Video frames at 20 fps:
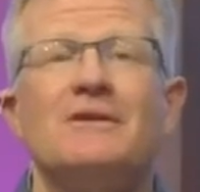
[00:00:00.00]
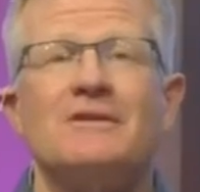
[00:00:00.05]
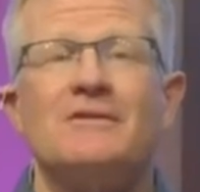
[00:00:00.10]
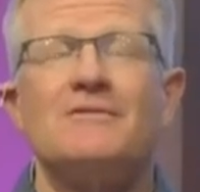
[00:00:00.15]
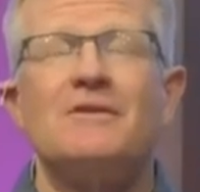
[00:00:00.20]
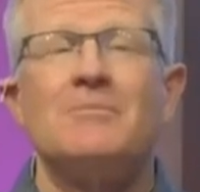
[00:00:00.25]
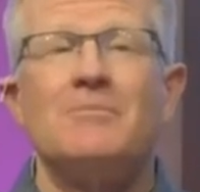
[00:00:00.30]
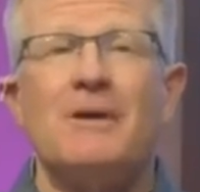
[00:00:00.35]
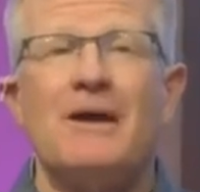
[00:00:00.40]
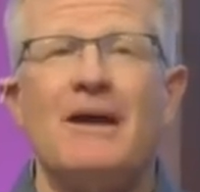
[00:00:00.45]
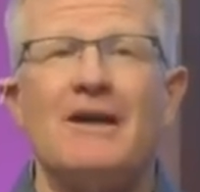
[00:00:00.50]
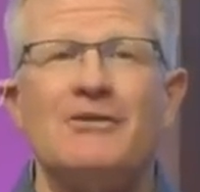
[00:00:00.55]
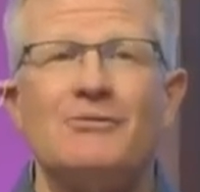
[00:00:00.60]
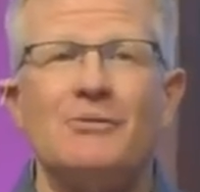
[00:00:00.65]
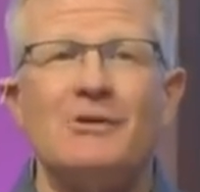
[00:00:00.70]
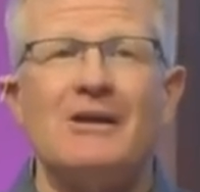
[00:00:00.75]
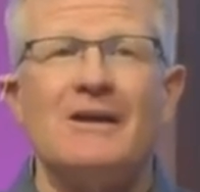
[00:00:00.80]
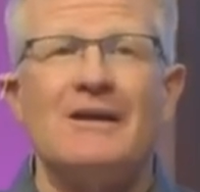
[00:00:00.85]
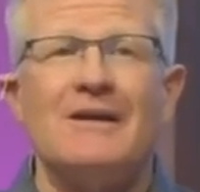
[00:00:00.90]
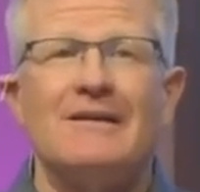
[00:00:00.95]
of the
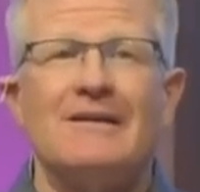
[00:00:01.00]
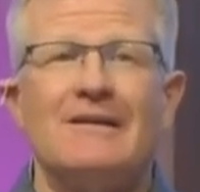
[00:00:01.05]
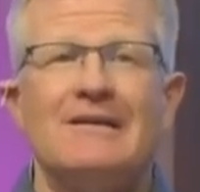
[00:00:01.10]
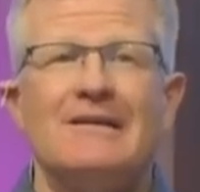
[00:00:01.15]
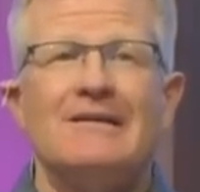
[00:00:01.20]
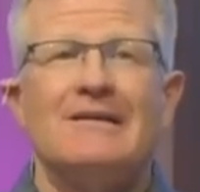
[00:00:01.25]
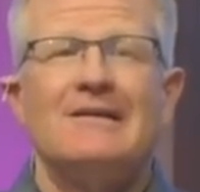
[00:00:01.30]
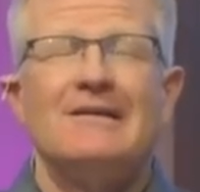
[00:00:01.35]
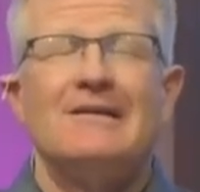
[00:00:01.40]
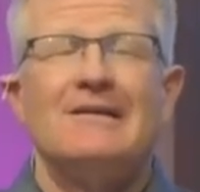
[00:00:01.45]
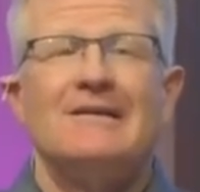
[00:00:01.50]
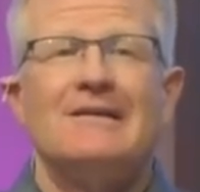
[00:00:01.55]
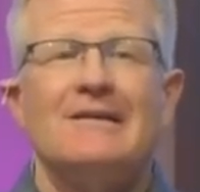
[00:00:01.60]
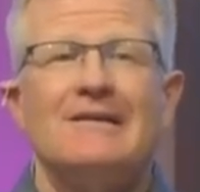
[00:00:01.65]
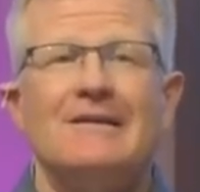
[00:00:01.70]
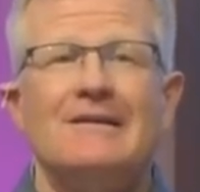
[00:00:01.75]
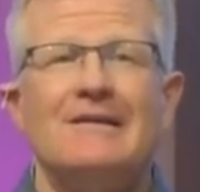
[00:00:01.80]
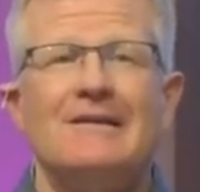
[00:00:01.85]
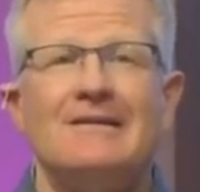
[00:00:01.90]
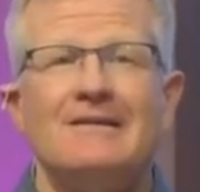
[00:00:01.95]
pathway
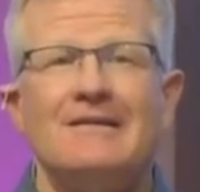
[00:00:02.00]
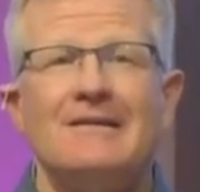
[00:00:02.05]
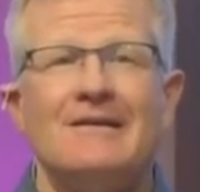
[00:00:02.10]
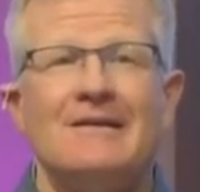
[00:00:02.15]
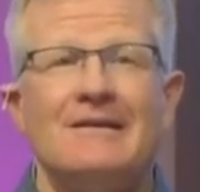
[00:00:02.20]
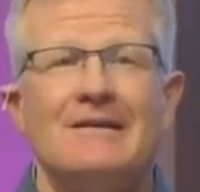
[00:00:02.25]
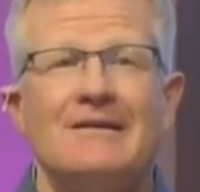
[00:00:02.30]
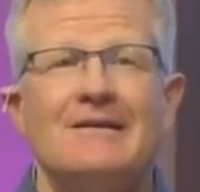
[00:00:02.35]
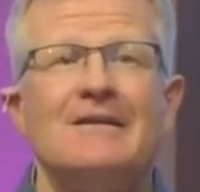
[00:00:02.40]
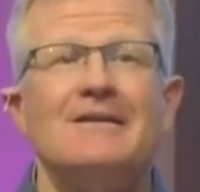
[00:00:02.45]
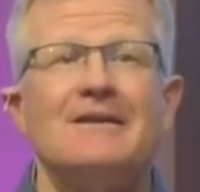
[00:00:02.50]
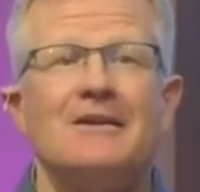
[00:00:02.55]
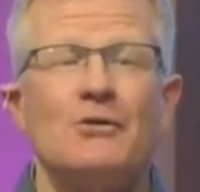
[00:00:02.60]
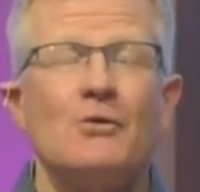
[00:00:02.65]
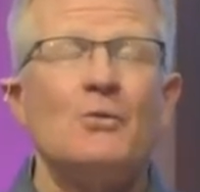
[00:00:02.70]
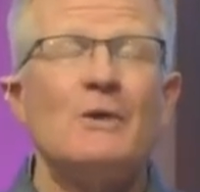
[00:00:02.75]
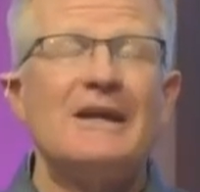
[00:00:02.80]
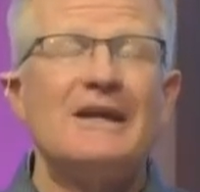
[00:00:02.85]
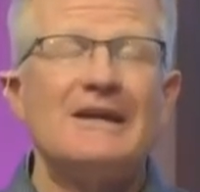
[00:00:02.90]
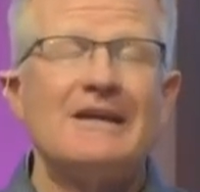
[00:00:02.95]
in
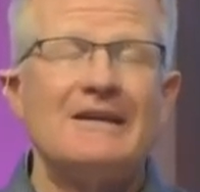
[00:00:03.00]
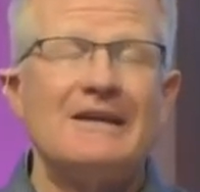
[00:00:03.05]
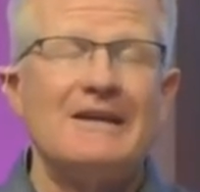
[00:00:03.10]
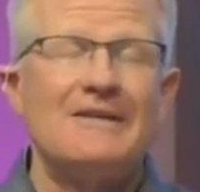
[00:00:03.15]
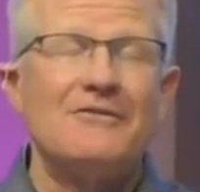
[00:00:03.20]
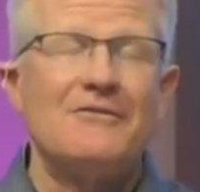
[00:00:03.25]
awakening